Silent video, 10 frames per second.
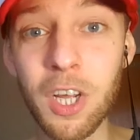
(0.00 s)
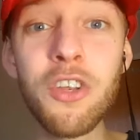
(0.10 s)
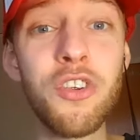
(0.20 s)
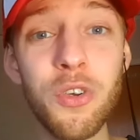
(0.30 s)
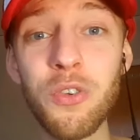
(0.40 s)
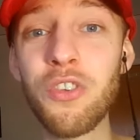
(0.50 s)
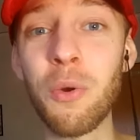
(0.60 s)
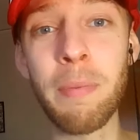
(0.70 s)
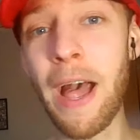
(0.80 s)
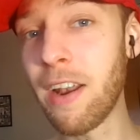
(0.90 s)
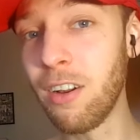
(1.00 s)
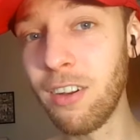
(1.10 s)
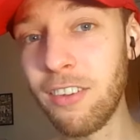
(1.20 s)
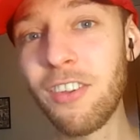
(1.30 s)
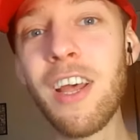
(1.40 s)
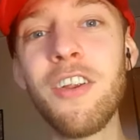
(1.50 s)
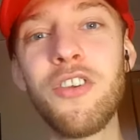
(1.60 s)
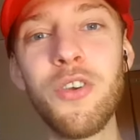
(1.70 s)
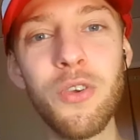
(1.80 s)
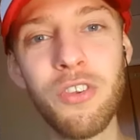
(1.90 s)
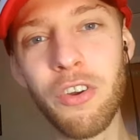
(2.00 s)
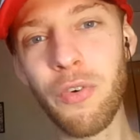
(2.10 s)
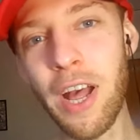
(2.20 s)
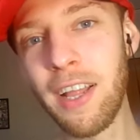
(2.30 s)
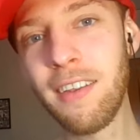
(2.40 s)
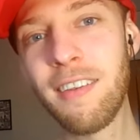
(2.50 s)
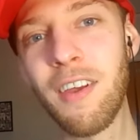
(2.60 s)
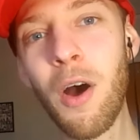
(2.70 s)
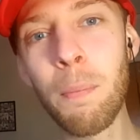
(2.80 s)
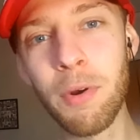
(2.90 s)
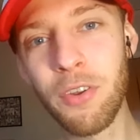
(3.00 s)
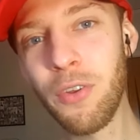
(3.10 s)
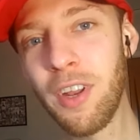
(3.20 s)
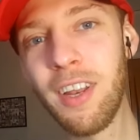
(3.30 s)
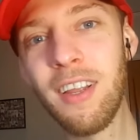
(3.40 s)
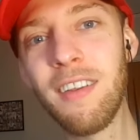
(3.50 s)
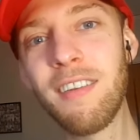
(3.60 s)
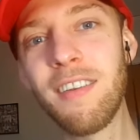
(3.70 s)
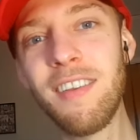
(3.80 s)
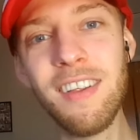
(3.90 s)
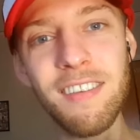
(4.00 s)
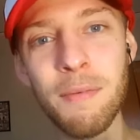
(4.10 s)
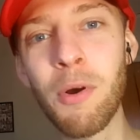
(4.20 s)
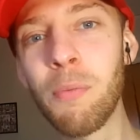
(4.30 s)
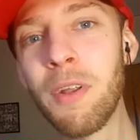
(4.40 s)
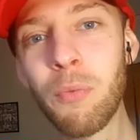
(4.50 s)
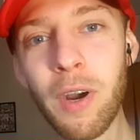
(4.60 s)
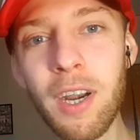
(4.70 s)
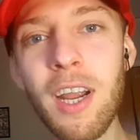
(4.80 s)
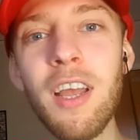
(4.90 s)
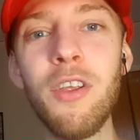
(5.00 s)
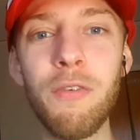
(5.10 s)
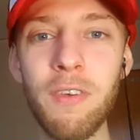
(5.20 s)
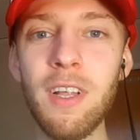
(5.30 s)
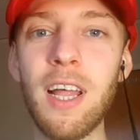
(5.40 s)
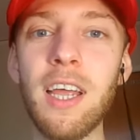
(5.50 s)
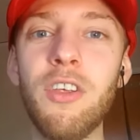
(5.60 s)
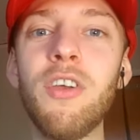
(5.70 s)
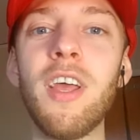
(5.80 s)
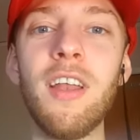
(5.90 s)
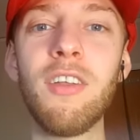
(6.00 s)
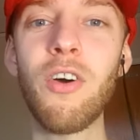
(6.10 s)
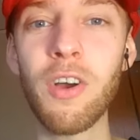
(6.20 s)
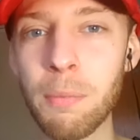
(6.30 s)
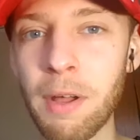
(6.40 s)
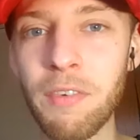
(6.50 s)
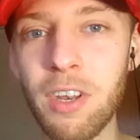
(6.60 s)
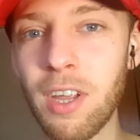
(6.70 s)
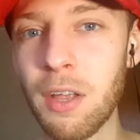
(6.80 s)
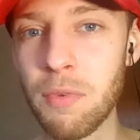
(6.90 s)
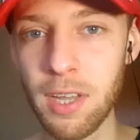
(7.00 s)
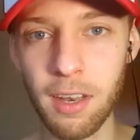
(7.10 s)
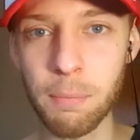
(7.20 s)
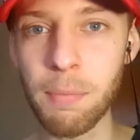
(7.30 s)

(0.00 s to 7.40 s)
Choose your battles, choose the right opportunities, seize the moment where you feel like you can talk about video games in a